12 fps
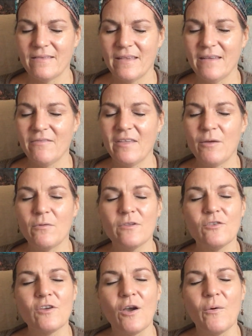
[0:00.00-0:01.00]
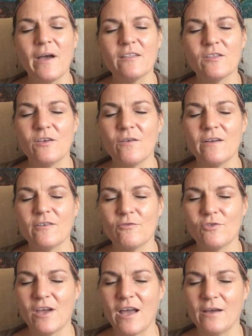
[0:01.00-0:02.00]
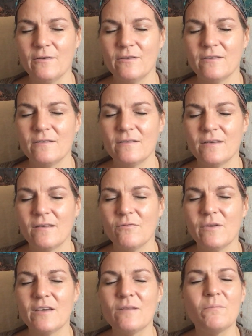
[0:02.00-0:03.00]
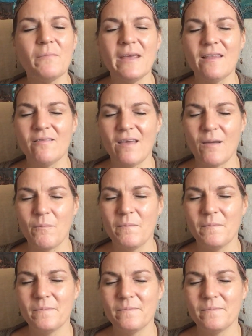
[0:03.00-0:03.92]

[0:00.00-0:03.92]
if they would show us your inner child, if we could meet them.